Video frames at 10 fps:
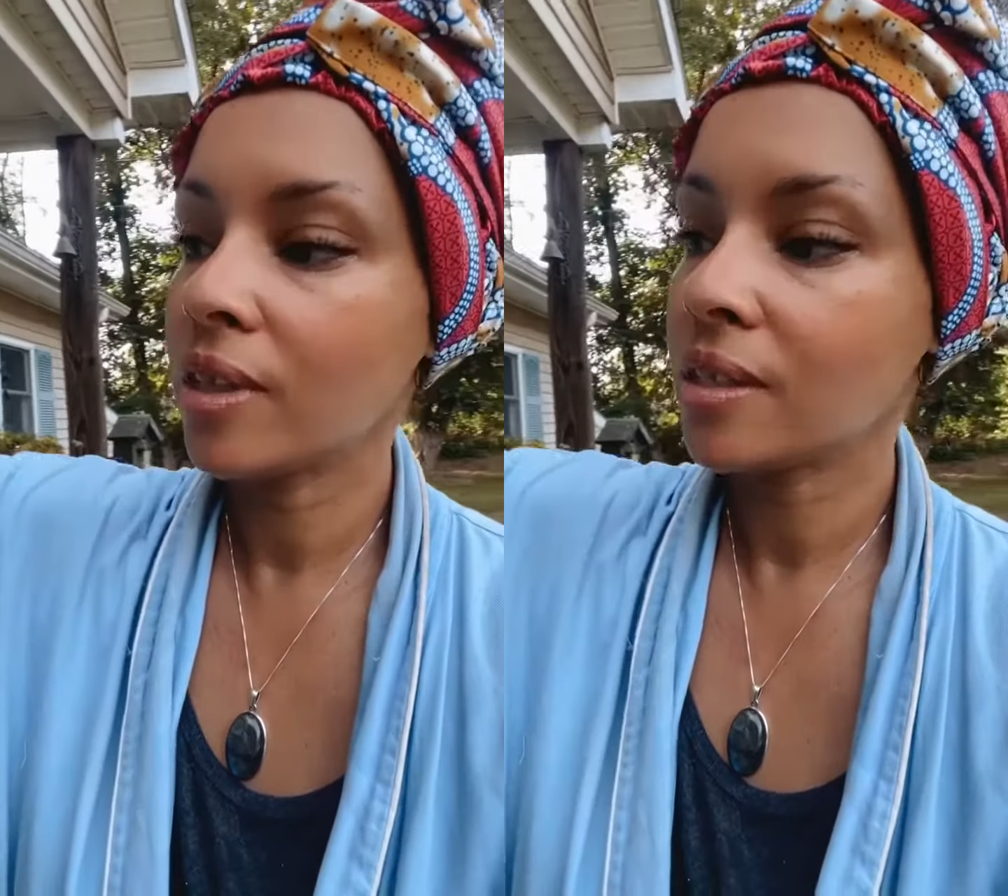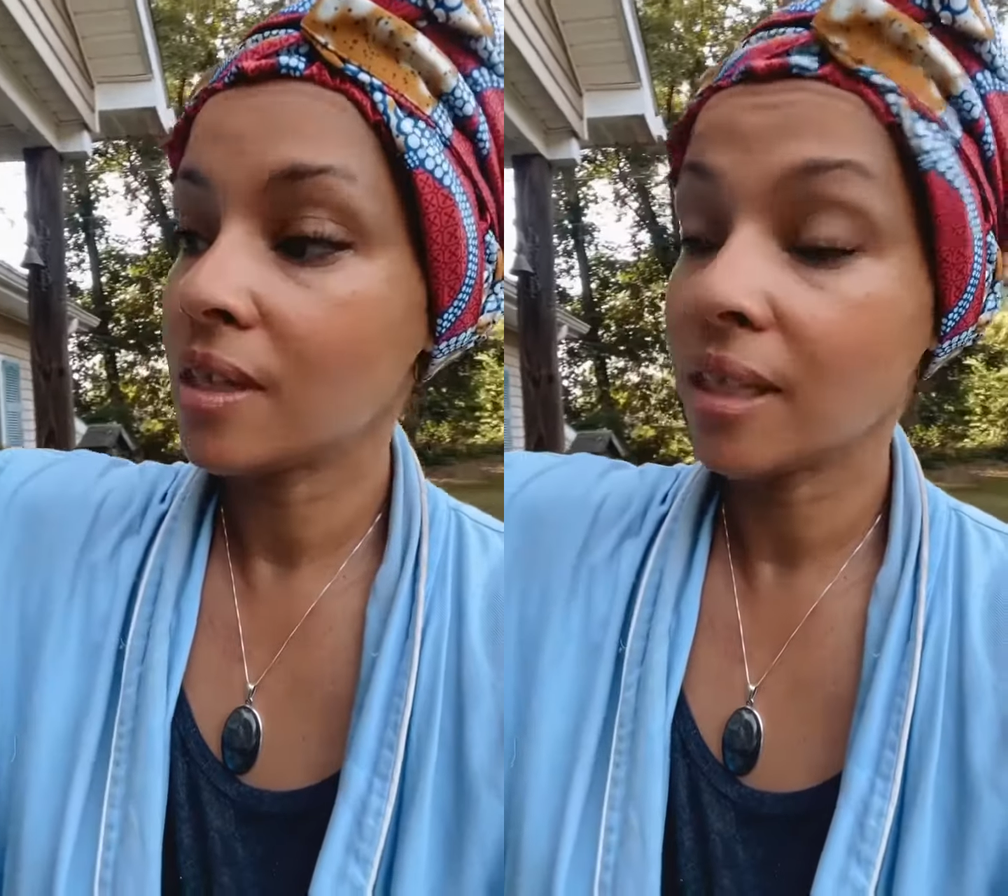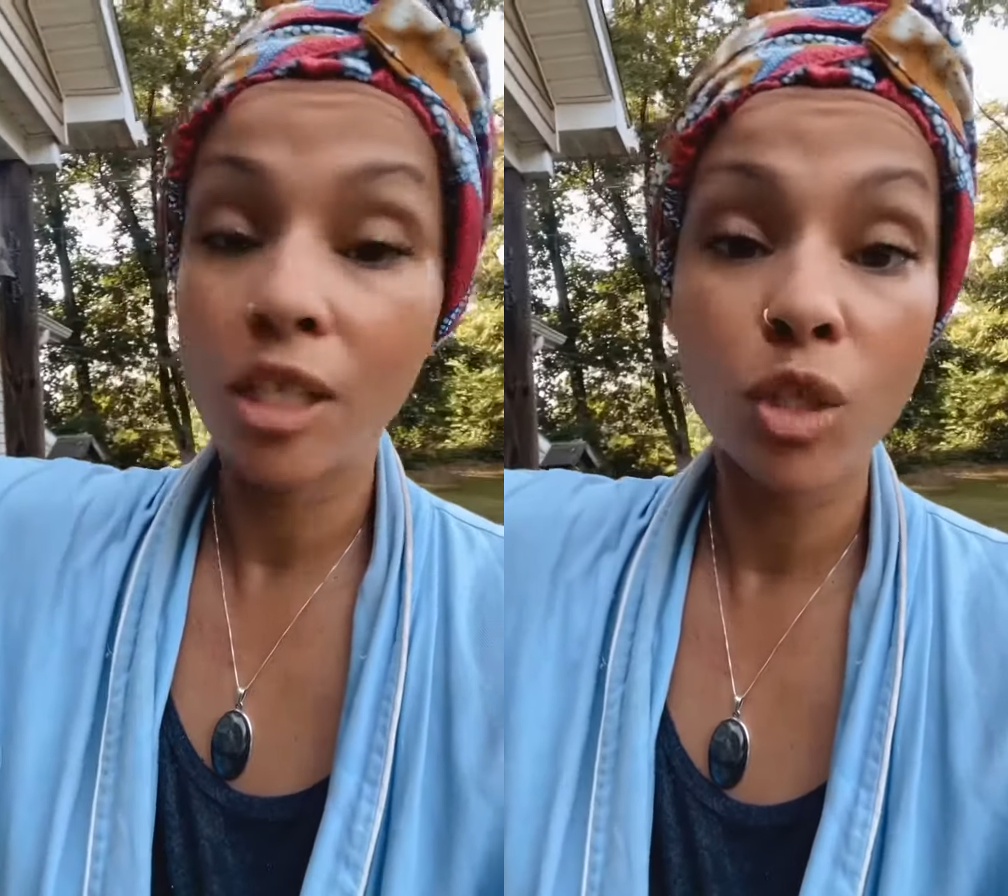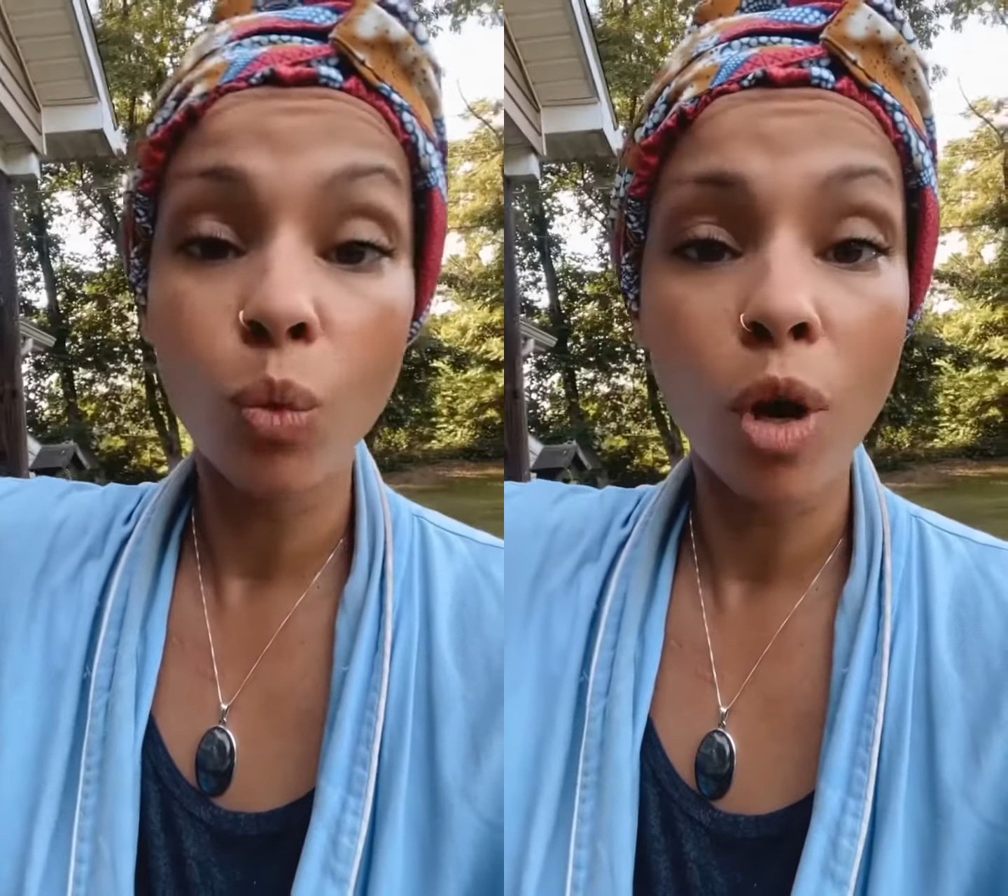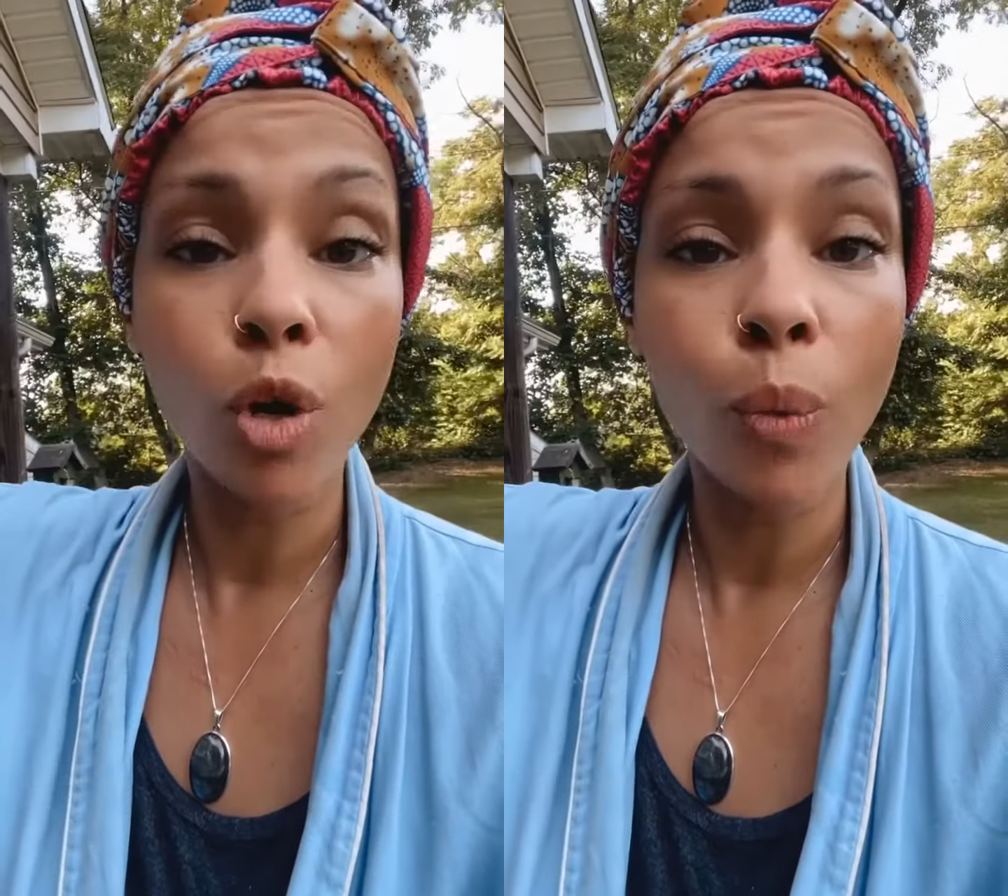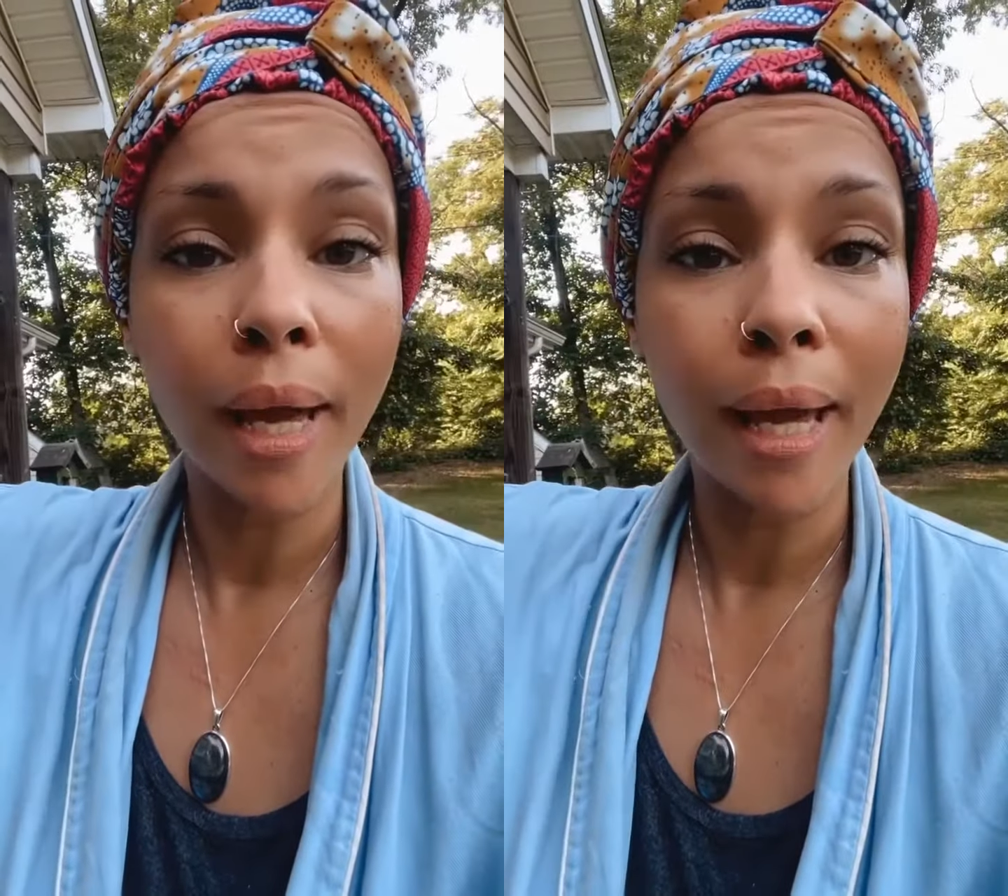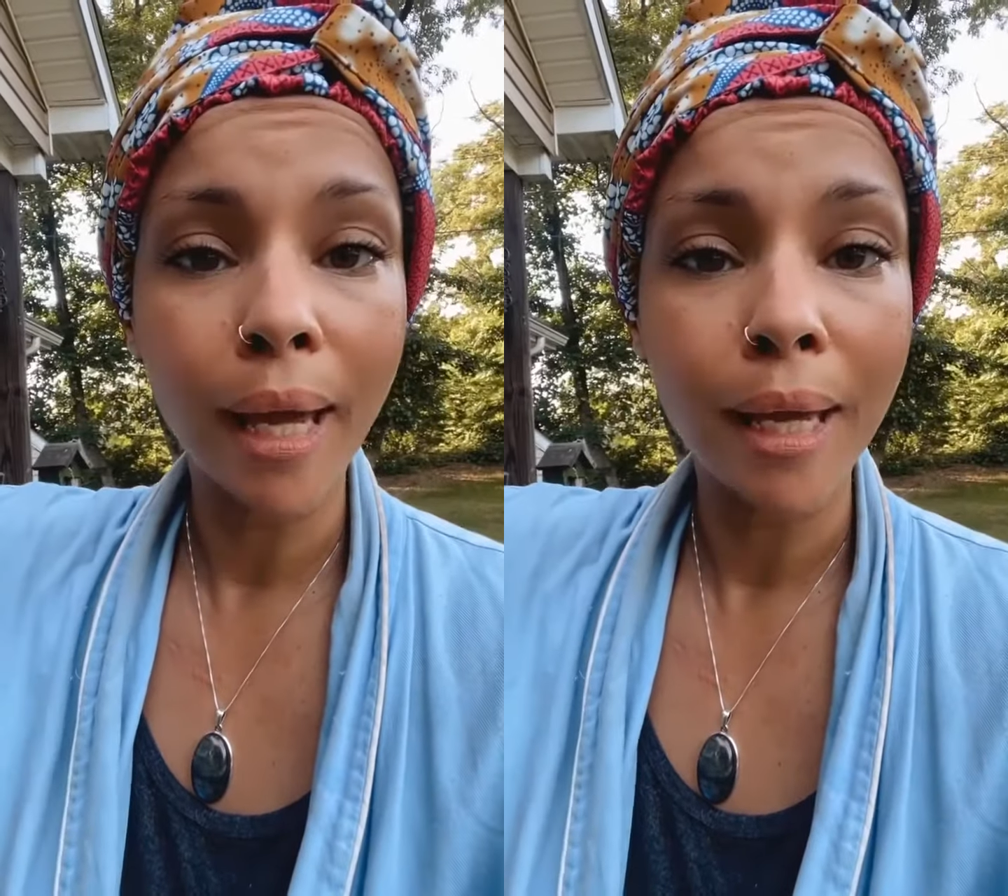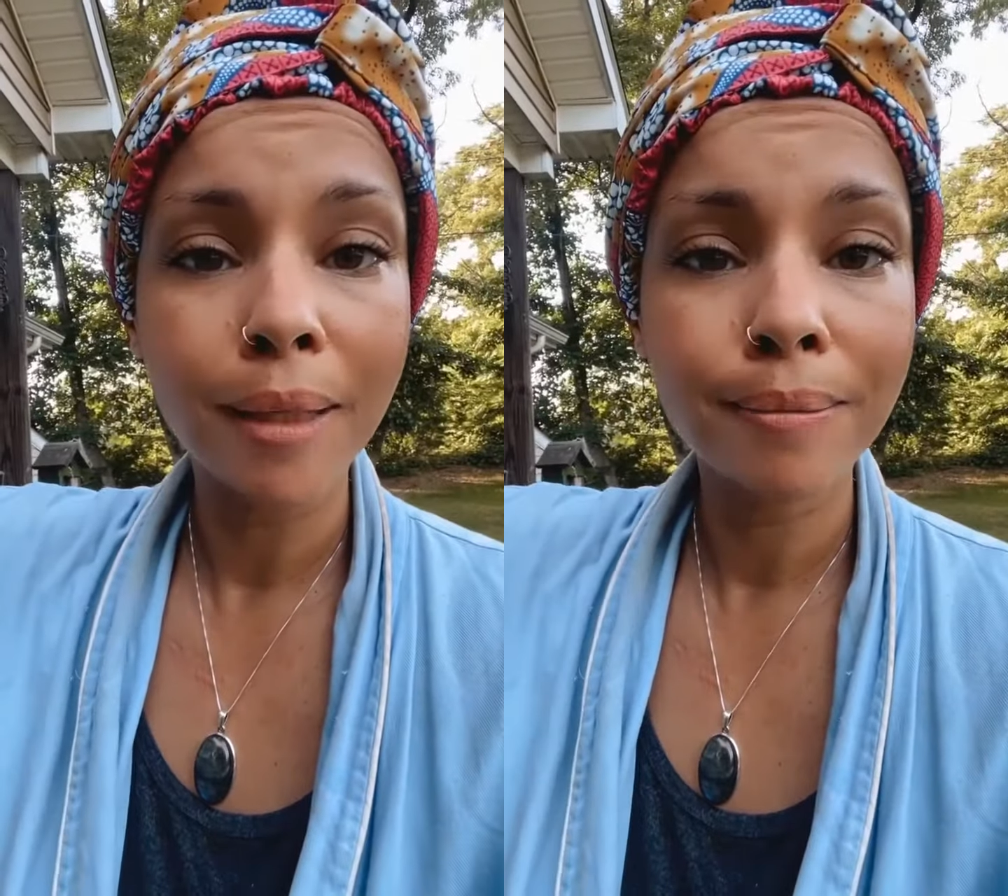us doesn't get to walk away.